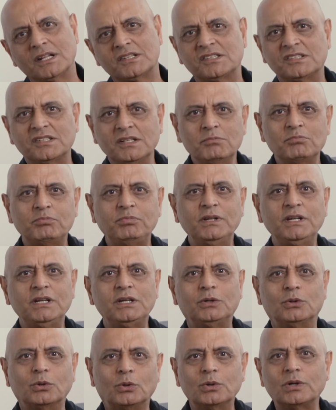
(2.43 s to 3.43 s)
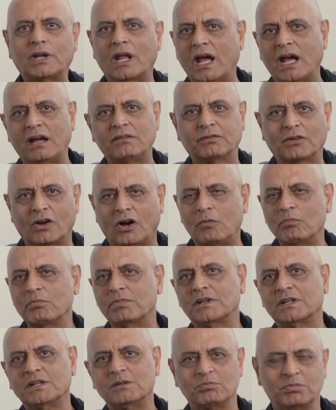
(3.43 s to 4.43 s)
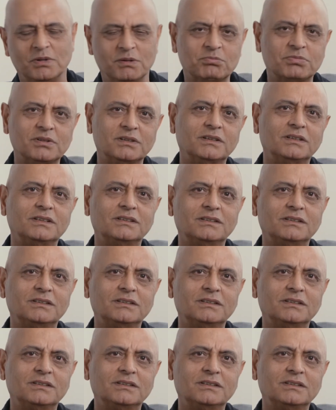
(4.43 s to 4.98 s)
simply don't have competent people.